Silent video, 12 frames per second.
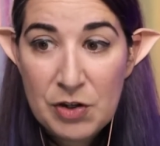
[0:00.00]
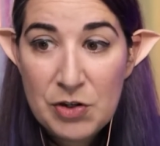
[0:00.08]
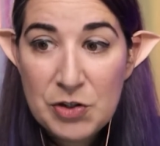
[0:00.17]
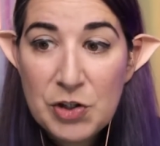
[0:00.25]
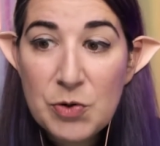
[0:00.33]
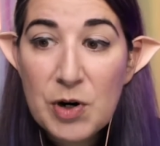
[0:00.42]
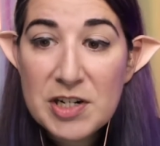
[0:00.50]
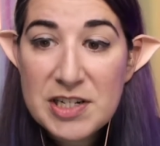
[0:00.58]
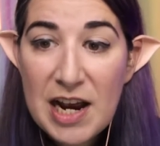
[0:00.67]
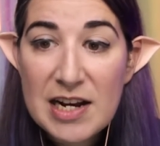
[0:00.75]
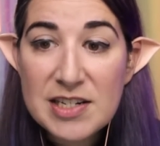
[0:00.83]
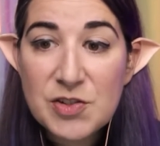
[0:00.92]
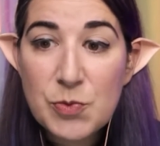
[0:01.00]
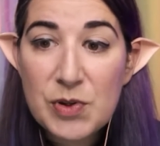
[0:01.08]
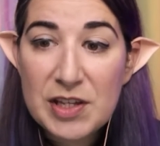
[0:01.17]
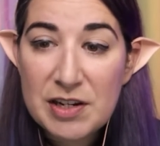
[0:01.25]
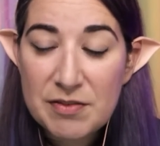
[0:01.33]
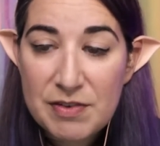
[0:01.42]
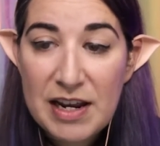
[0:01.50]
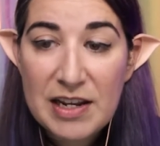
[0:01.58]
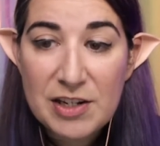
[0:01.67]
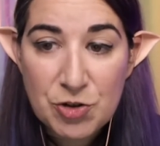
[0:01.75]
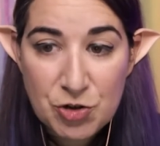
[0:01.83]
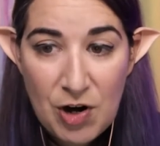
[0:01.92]
You are tasked with
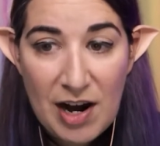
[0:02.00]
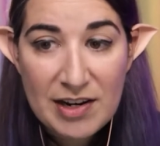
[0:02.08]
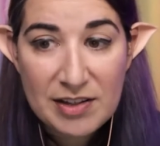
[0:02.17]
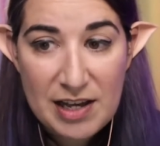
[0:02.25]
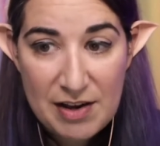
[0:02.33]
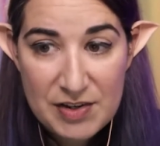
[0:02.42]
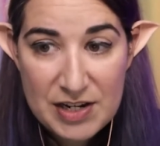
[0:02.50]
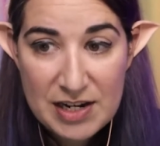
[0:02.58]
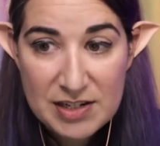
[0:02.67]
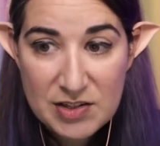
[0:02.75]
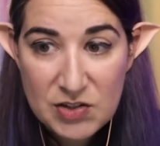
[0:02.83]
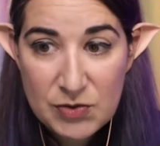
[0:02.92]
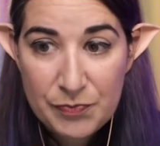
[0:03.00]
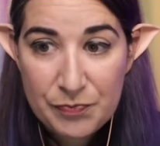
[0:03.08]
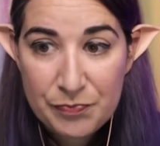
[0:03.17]
conveying trial evidence.